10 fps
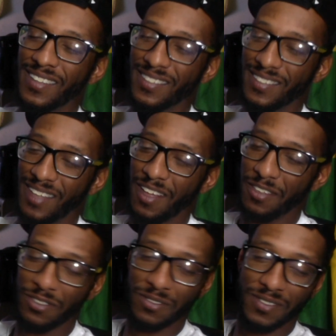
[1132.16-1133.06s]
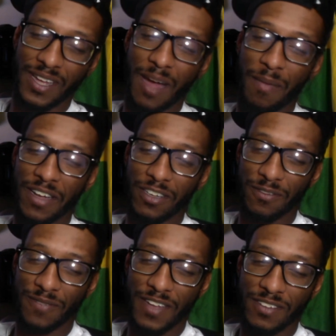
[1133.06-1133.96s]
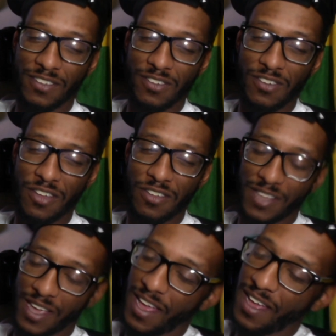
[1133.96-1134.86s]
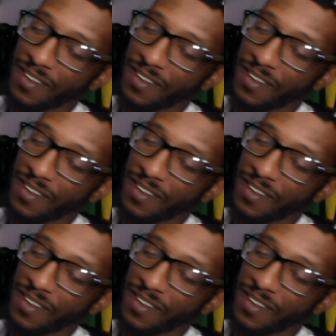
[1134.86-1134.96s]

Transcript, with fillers: all the dudes like I'm not gonna do fashion. No, you can't.